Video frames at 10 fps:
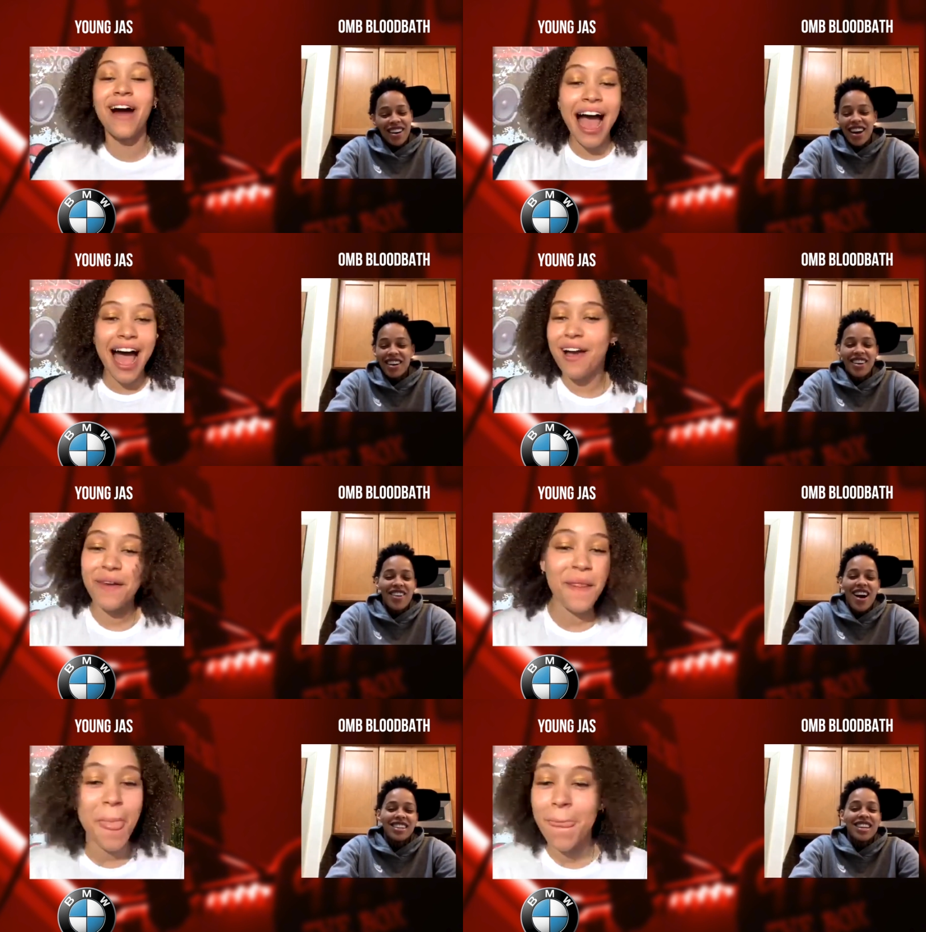Speaker 1: Oh,
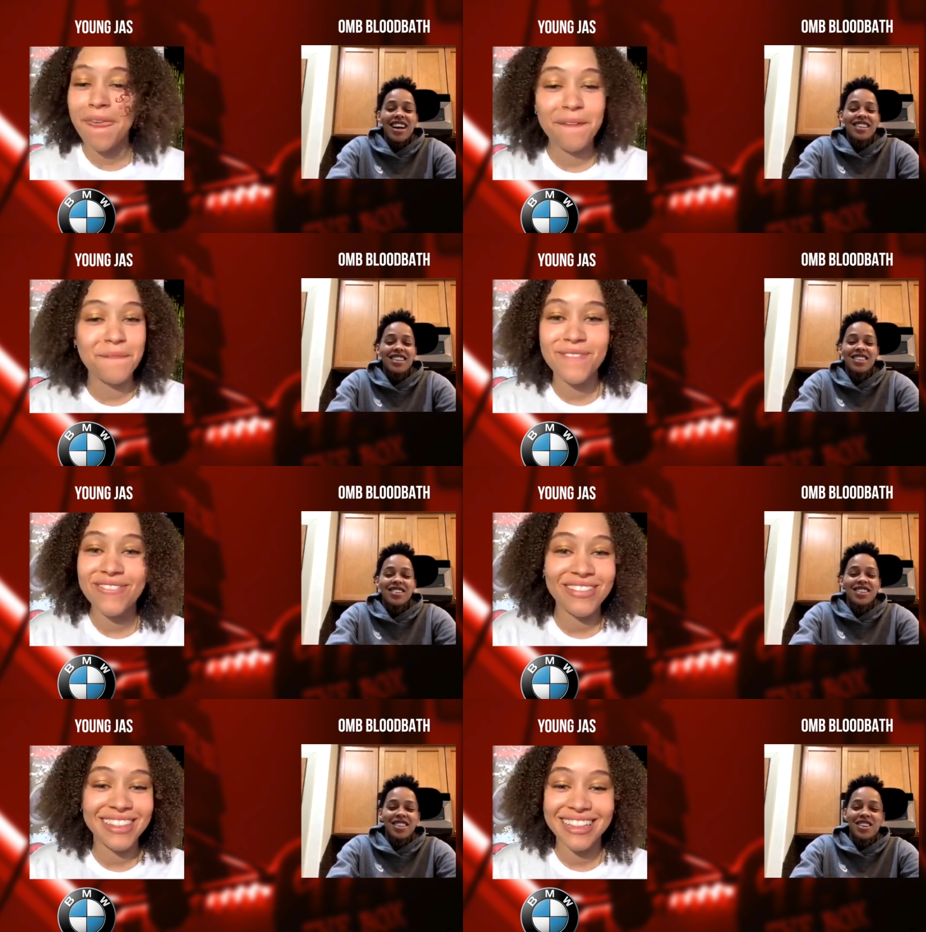I thought ten
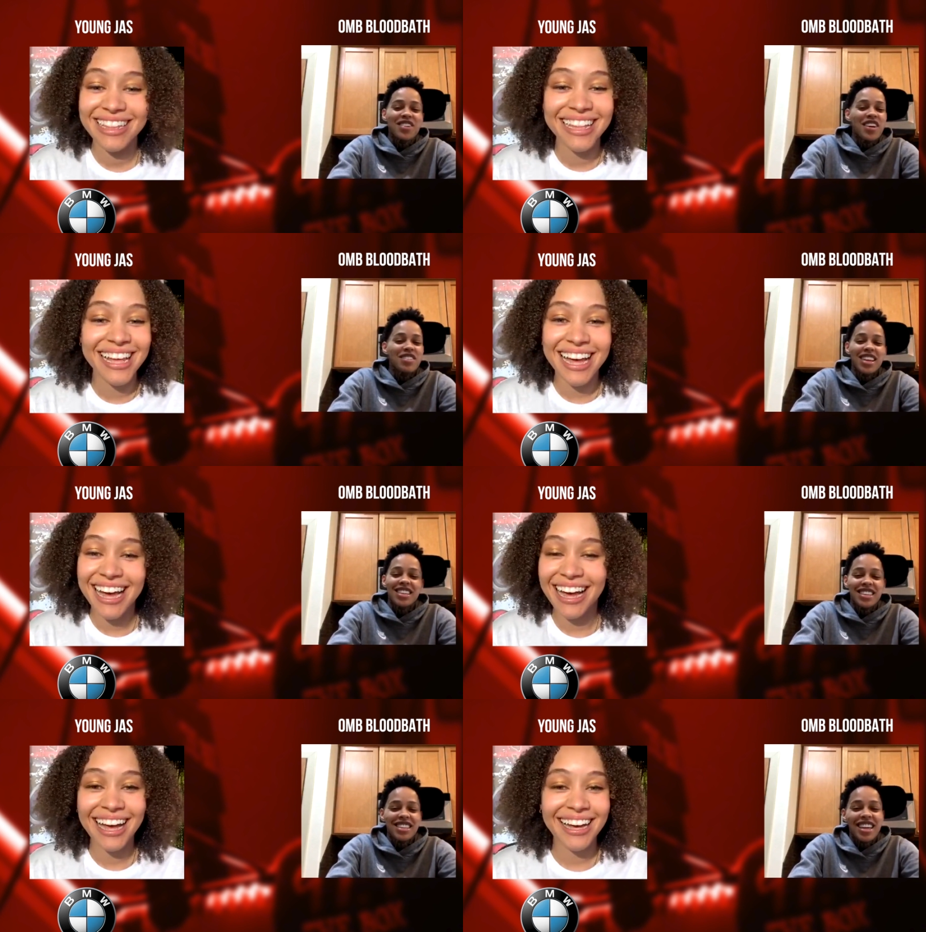twenty-two, man, but that's
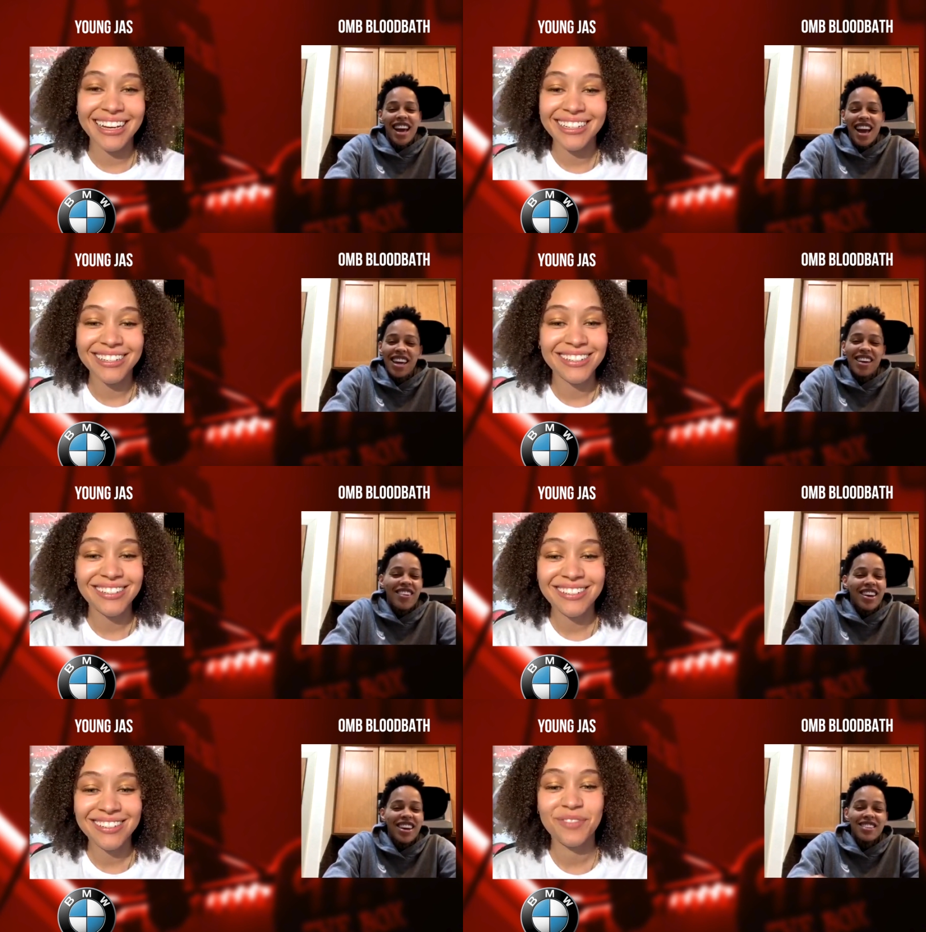just the game,
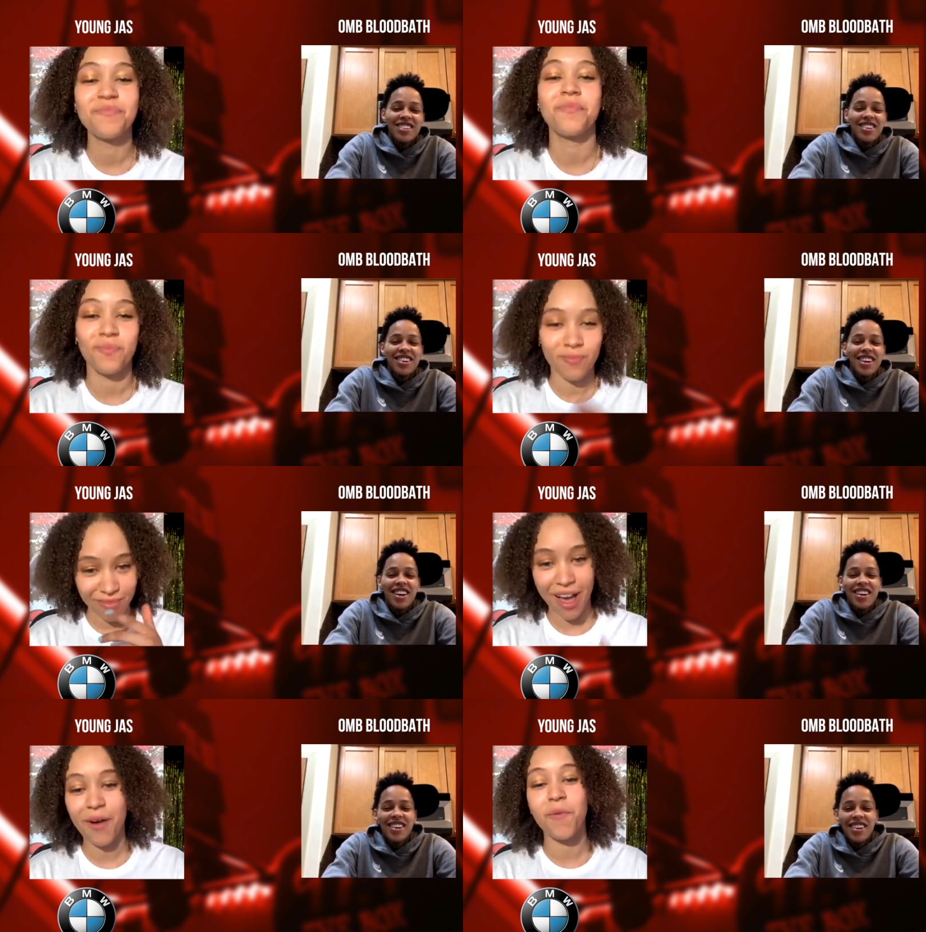man. That's what's going
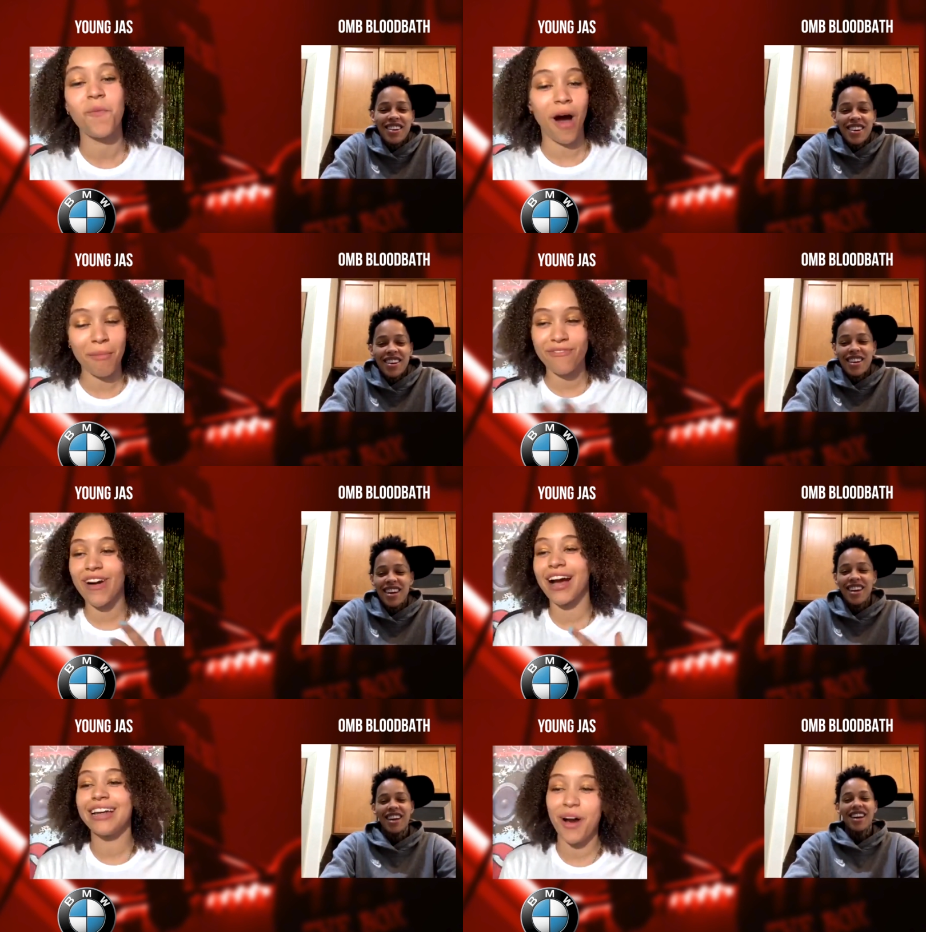on. Well,
Speaker 2: I'm going to find
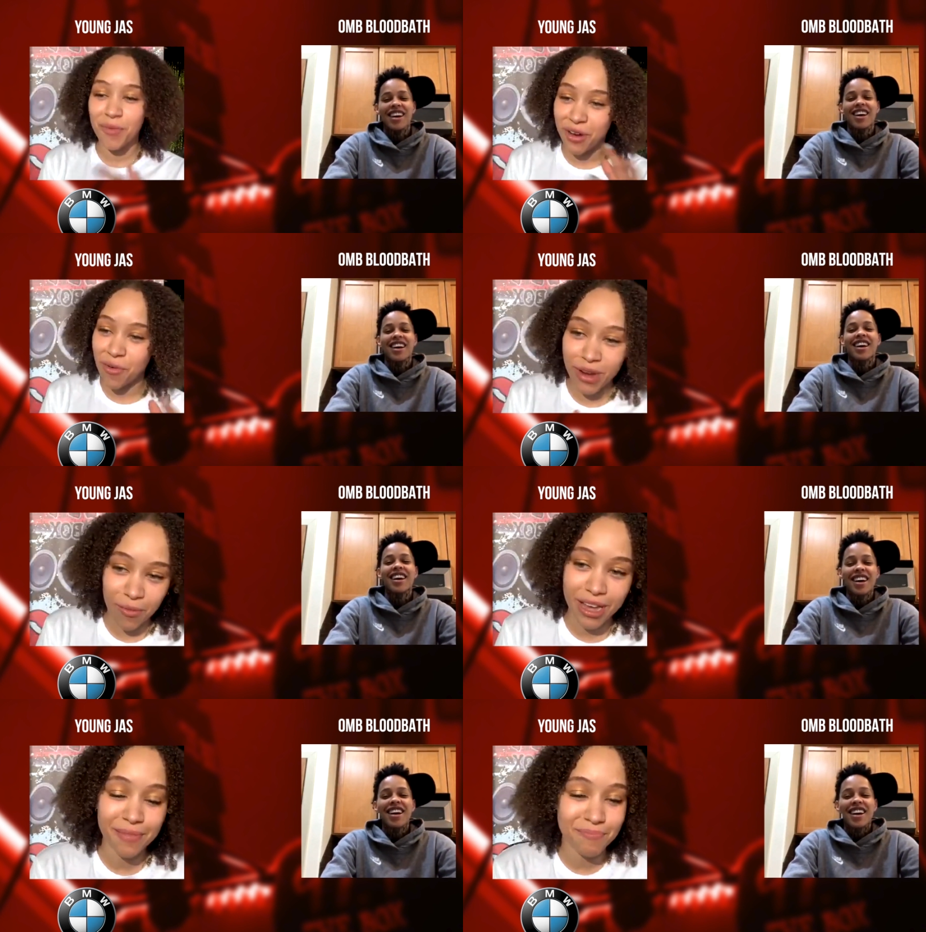out. We're going to we
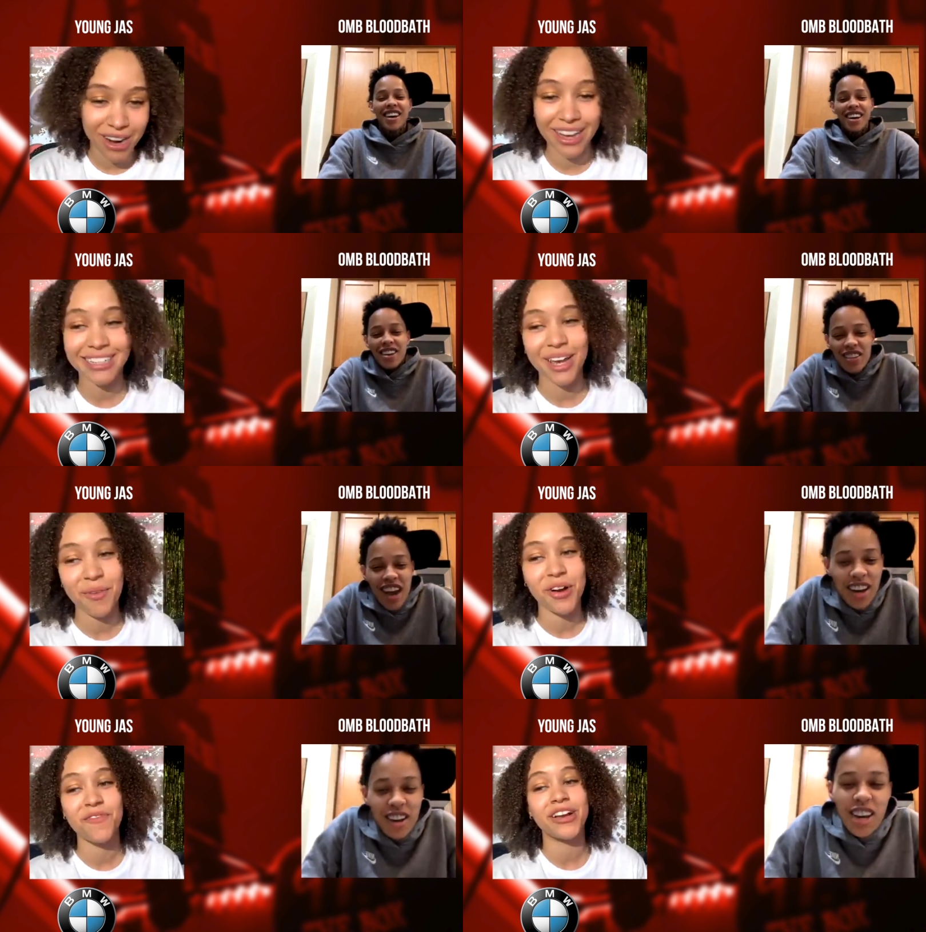plugged in. We're
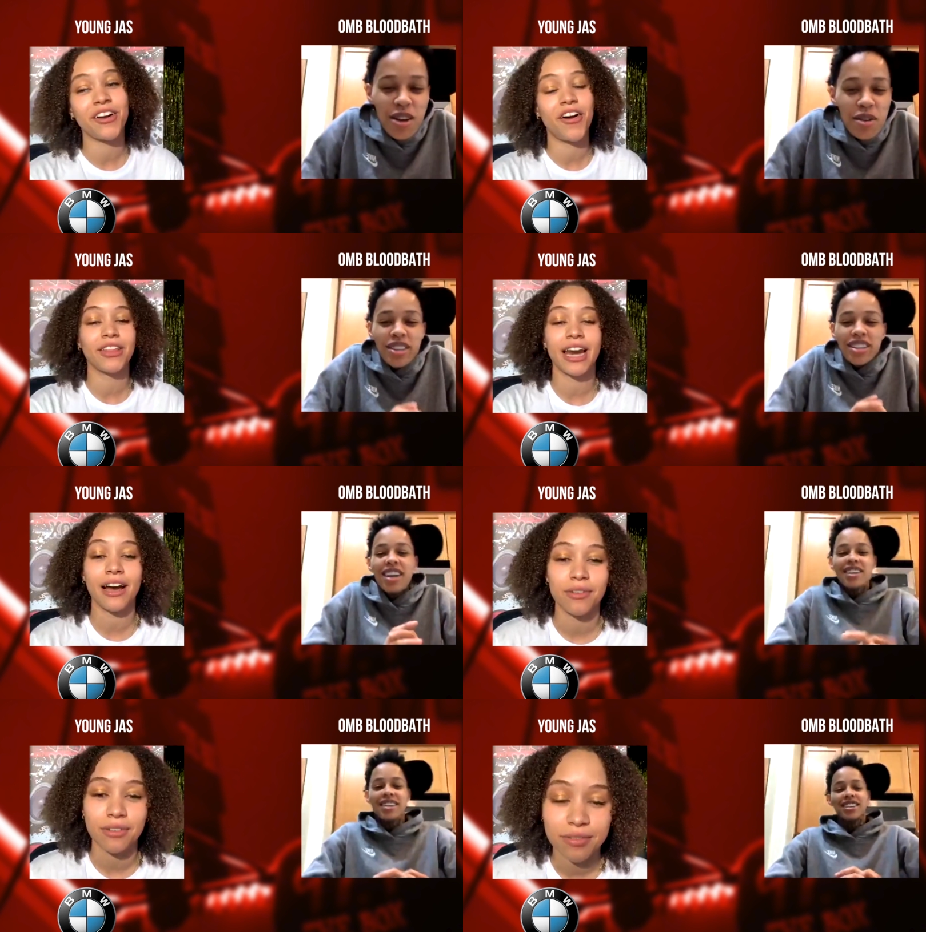going to figure all that out.
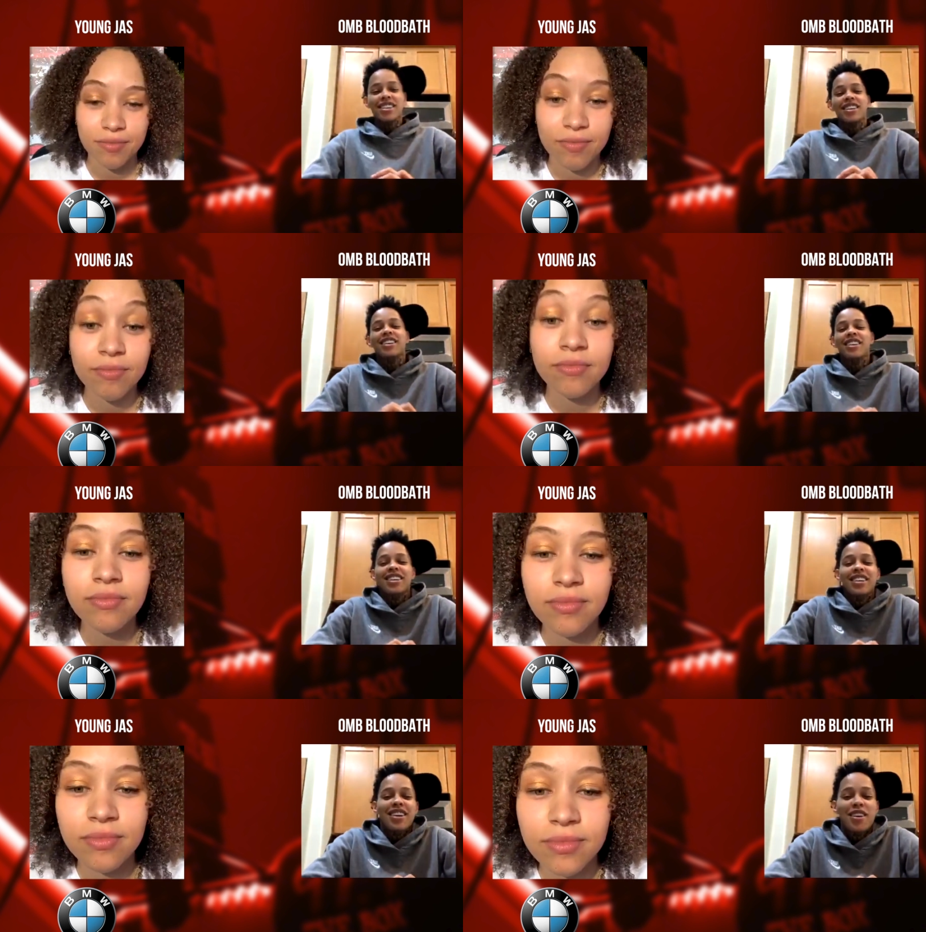Hmm?
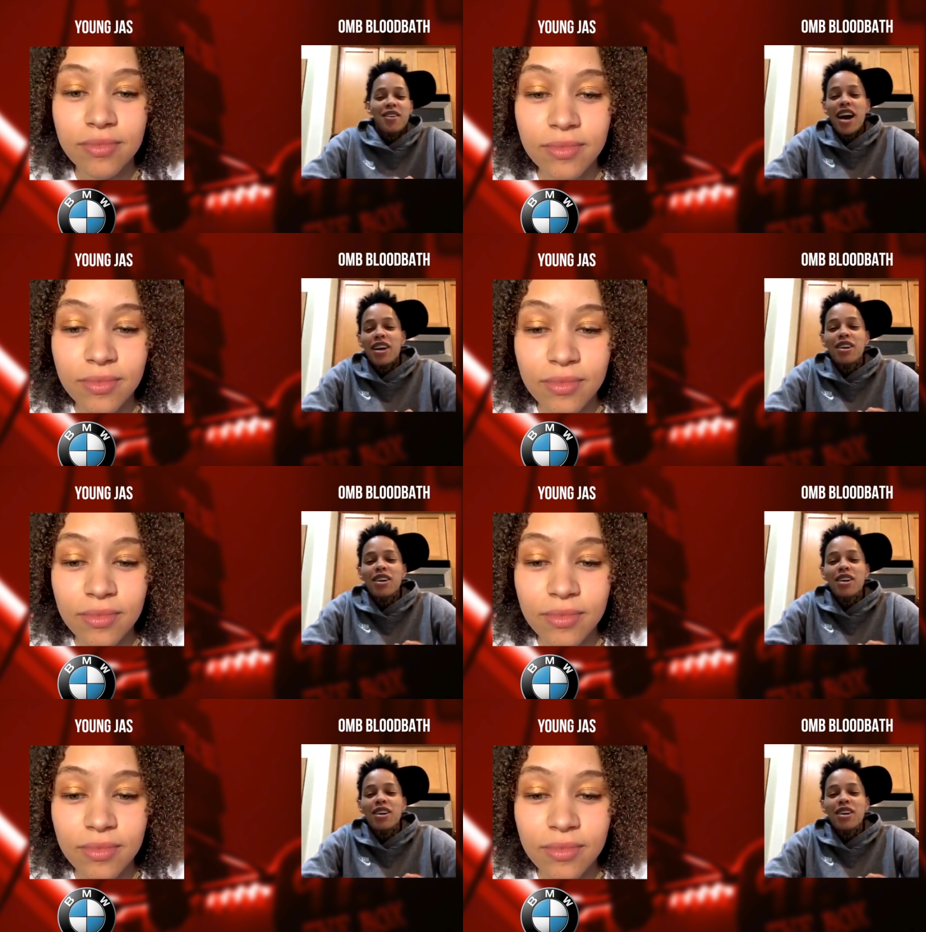Got to do a